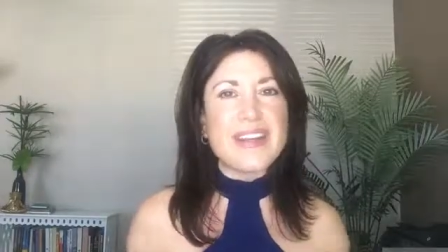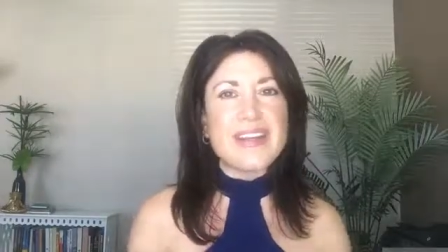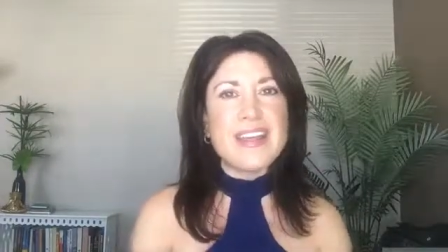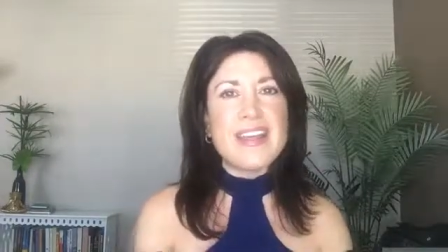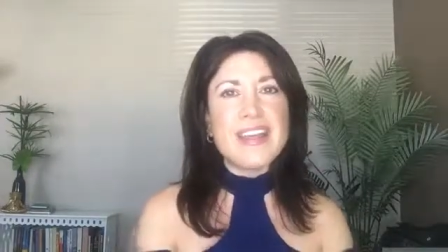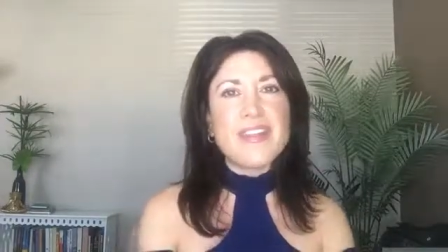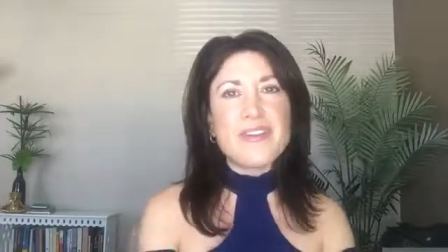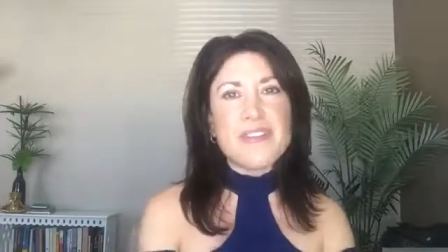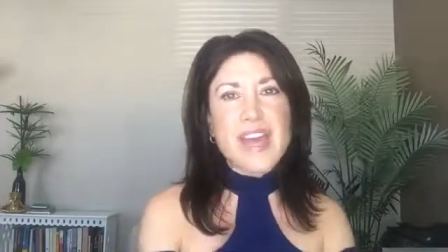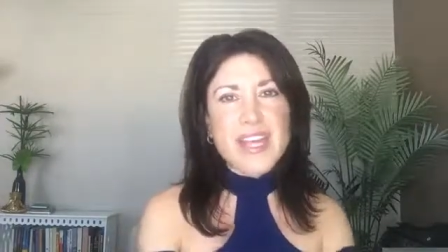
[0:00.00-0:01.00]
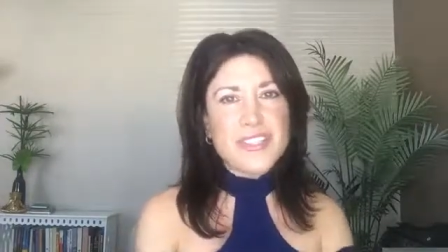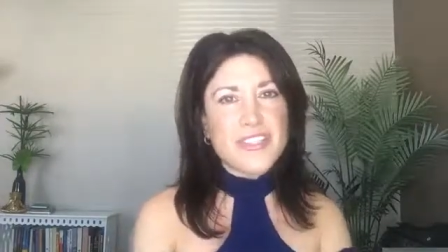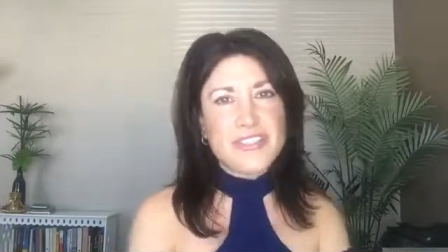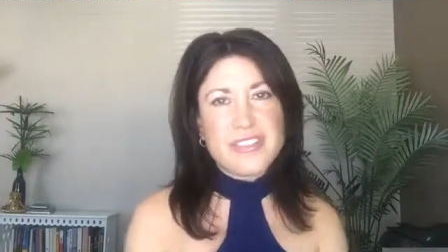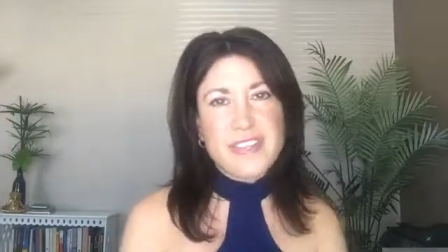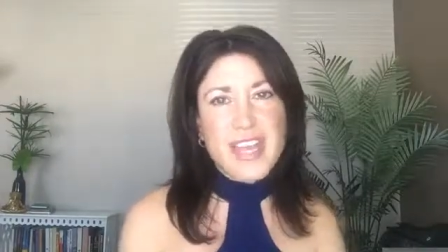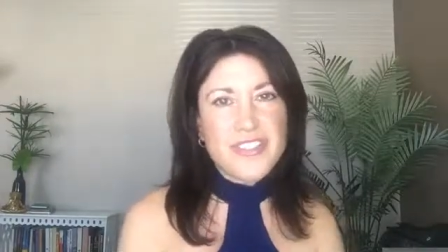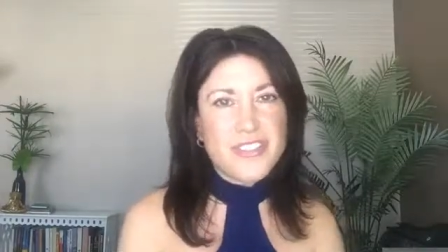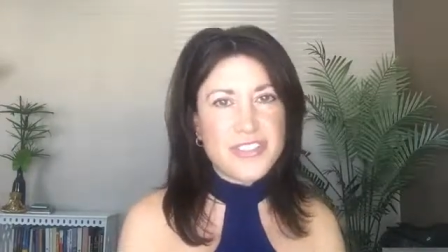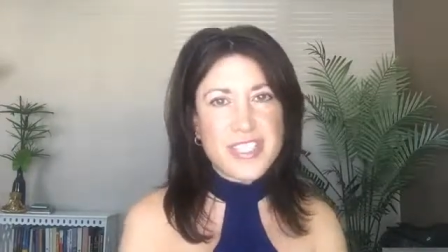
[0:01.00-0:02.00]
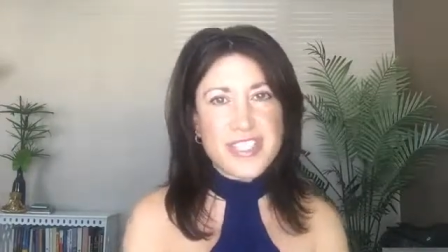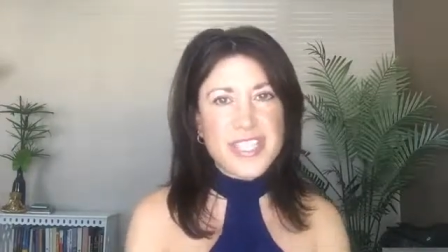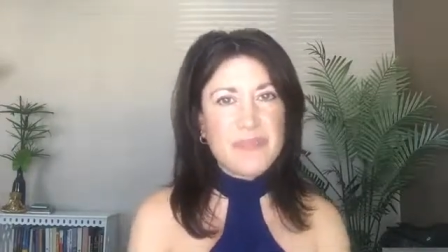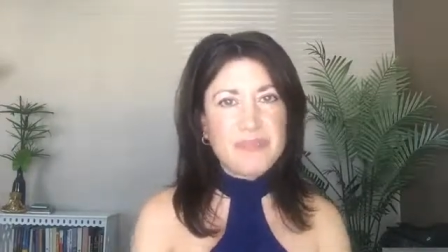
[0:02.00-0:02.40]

and that's your ticket